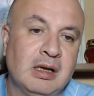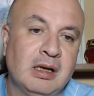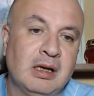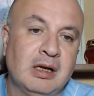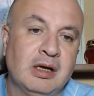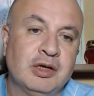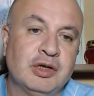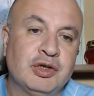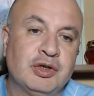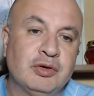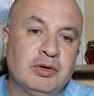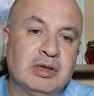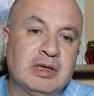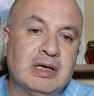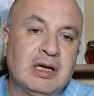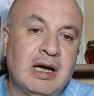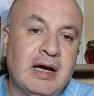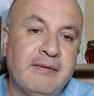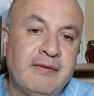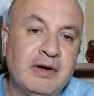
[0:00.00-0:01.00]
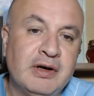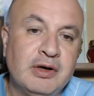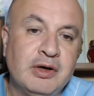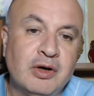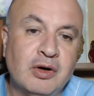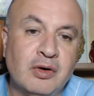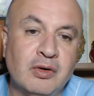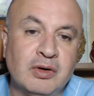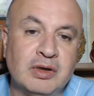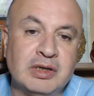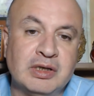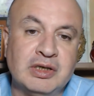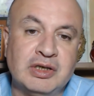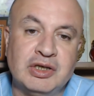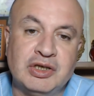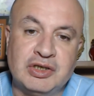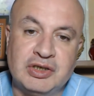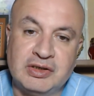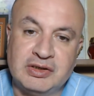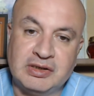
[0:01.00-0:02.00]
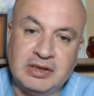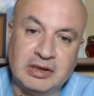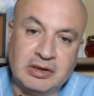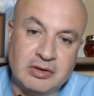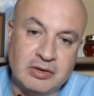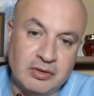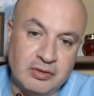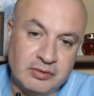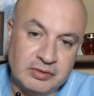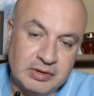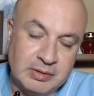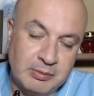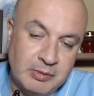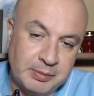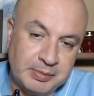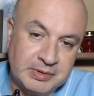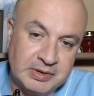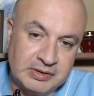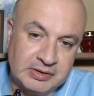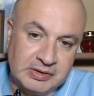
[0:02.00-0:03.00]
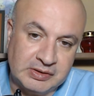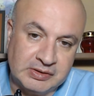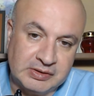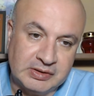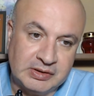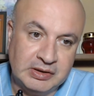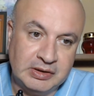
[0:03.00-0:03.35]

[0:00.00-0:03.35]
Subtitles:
should cover known conditions that cause hemoptysis,